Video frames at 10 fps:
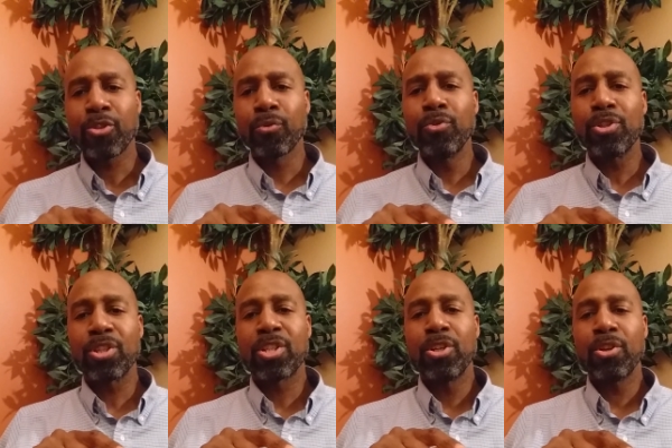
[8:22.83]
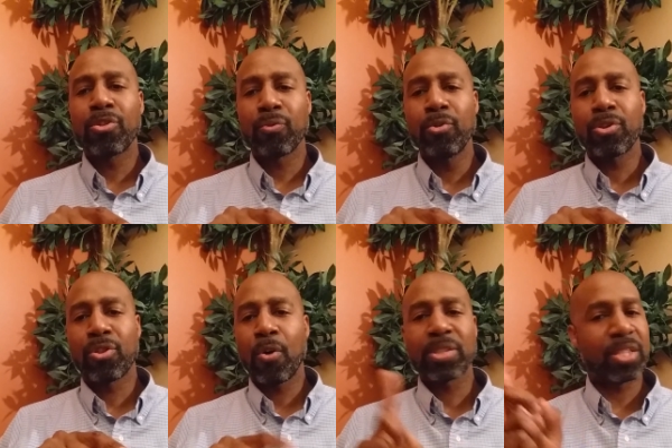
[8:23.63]
through to your through your
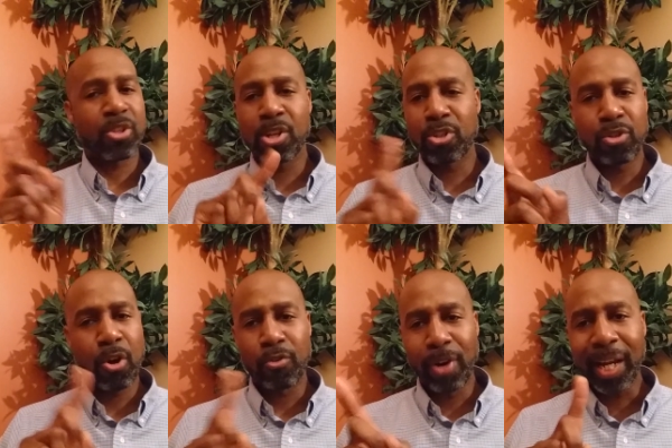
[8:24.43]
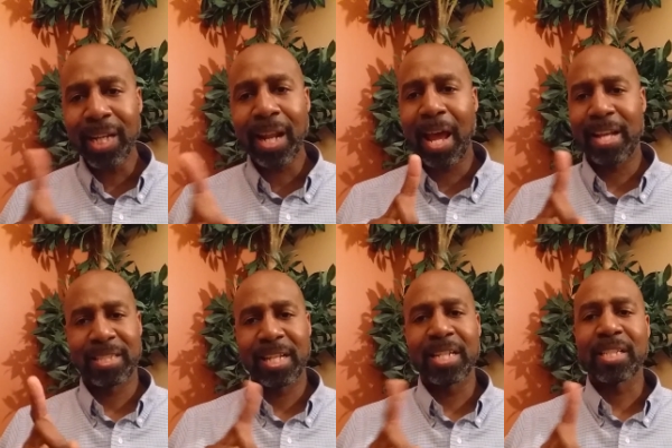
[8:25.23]
thoughts so that you don't
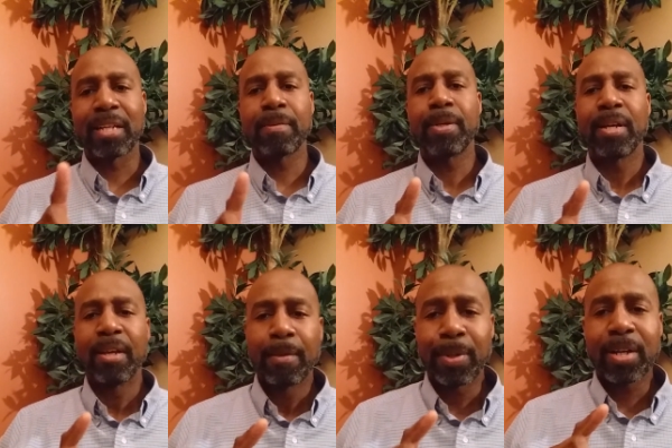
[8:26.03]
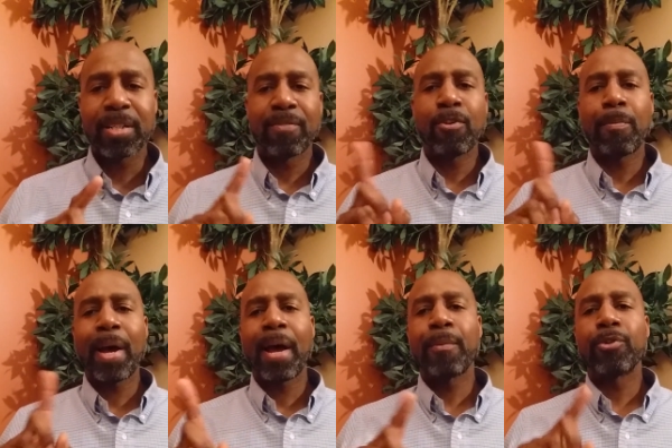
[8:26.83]
recognize that it's him. Because if your
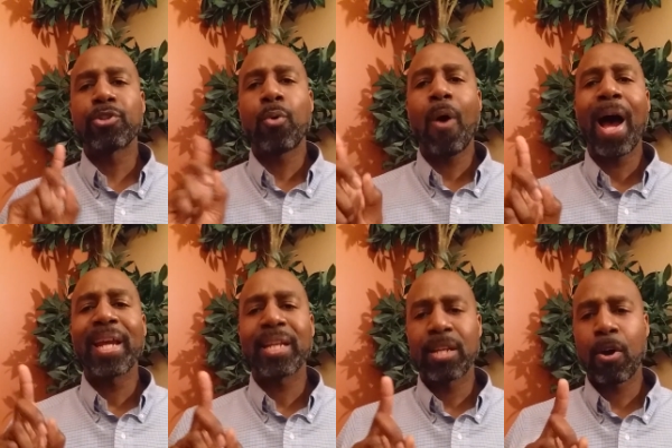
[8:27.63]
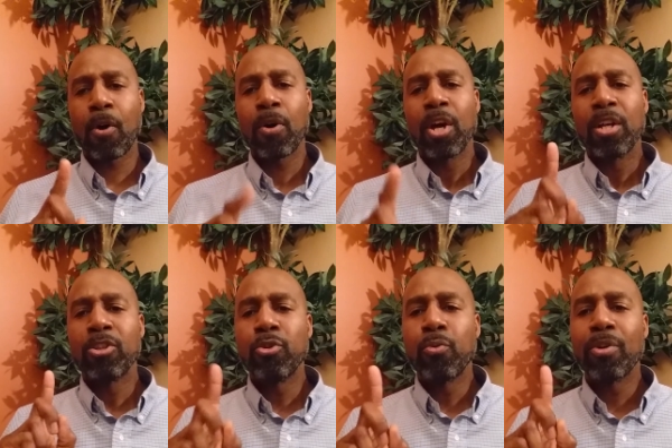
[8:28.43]
mind was quiet, y'all,
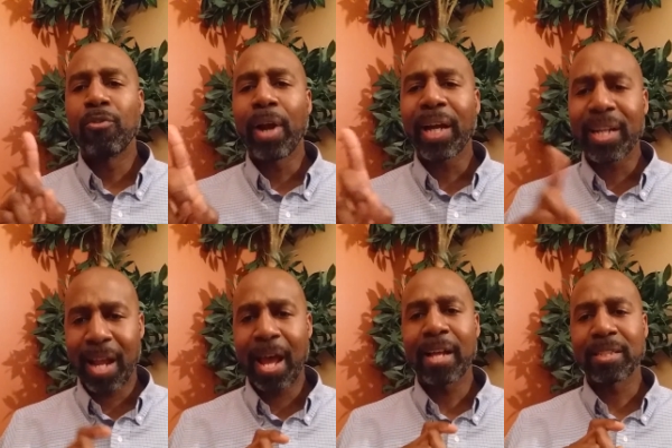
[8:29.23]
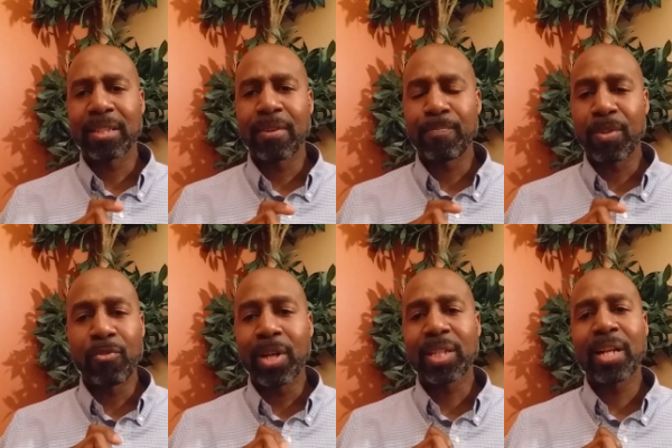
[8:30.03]
you would recognize the
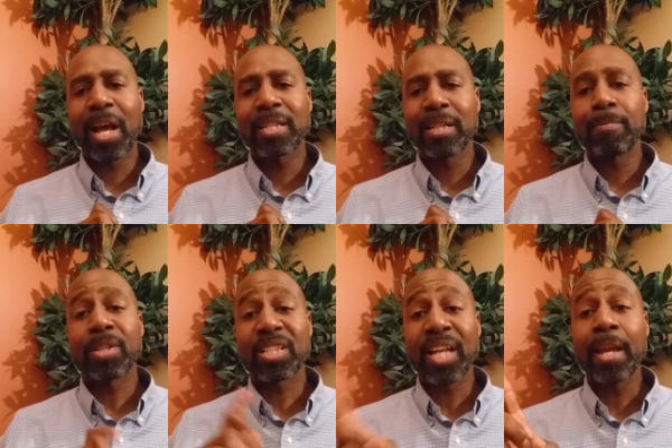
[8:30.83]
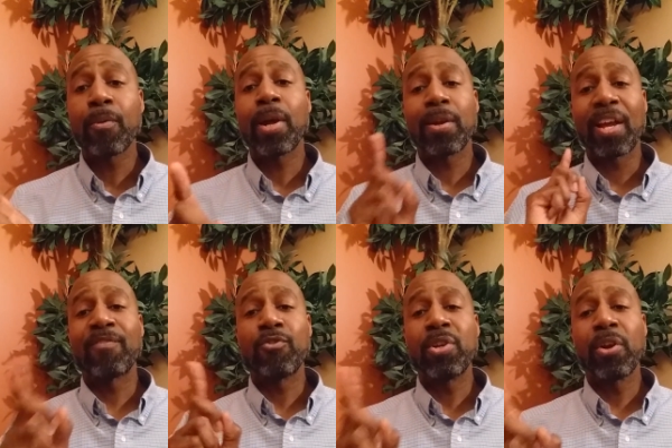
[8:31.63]
recognize him the same way.
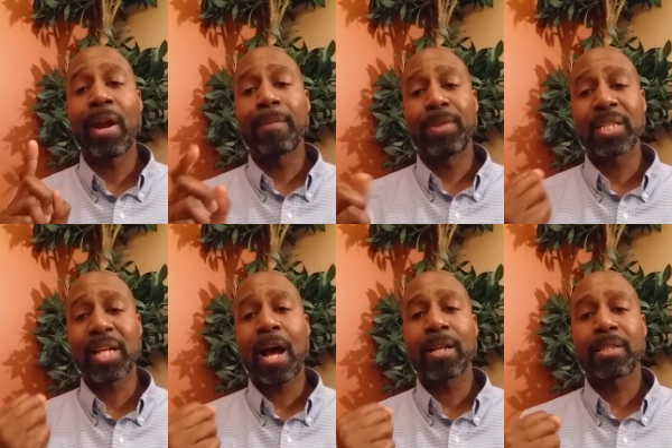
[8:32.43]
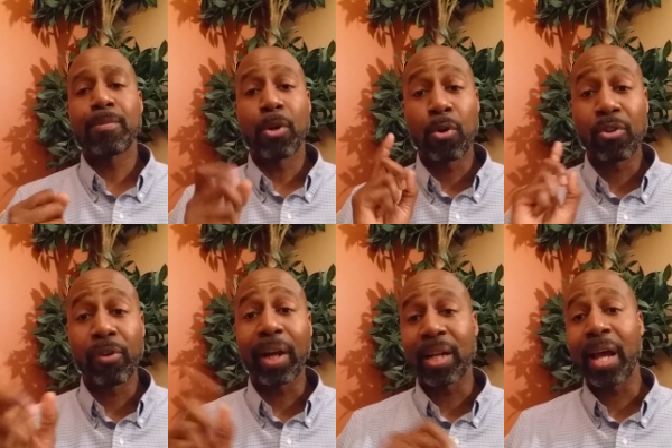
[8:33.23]
If you grab this concept, you're going to
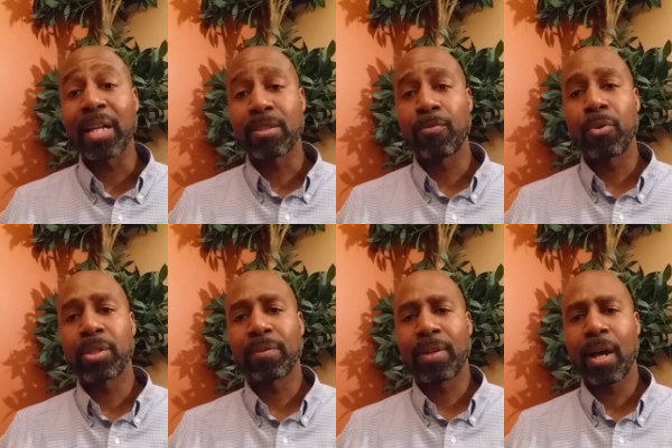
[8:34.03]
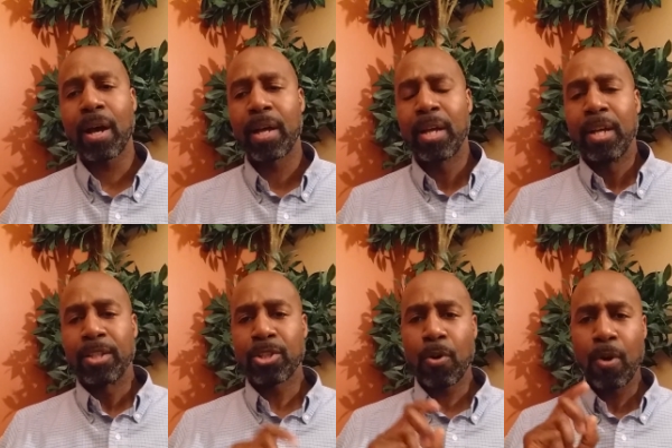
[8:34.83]
recognize the voice of God.
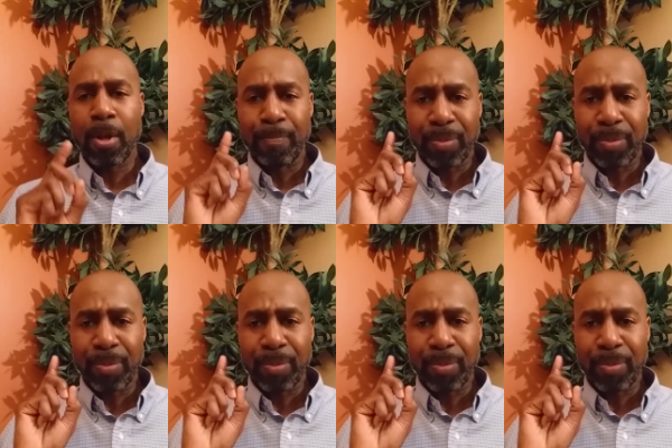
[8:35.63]
So